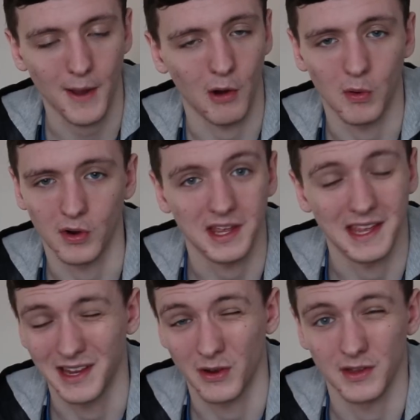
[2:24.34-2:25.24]
power,
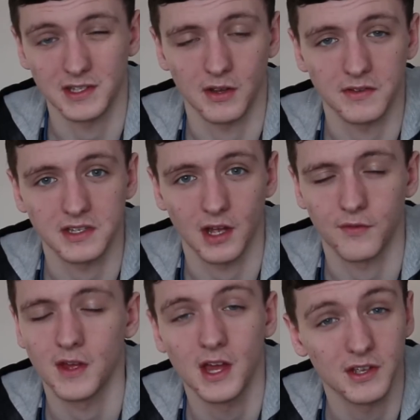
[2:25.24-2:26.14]
heat, and all that sort of
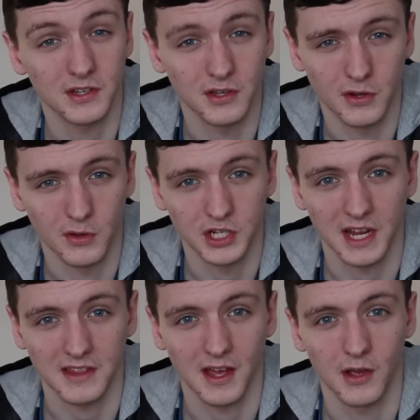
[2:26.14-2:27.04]
stuff. So do go
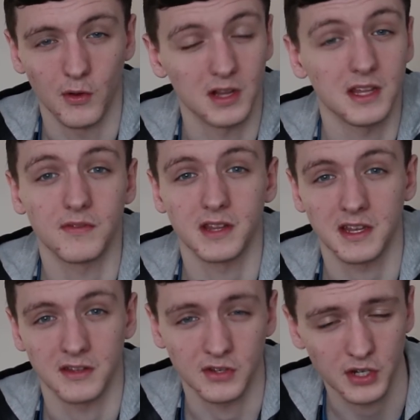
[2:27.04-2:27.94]
check that out. I'll leave a
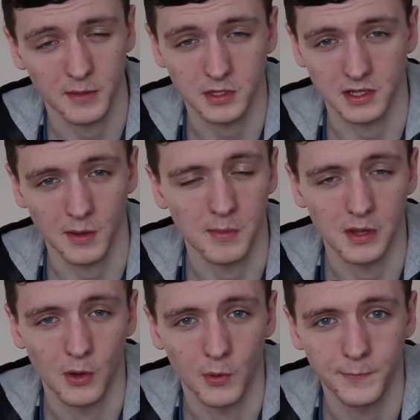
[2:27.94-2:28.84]
link in the description down below.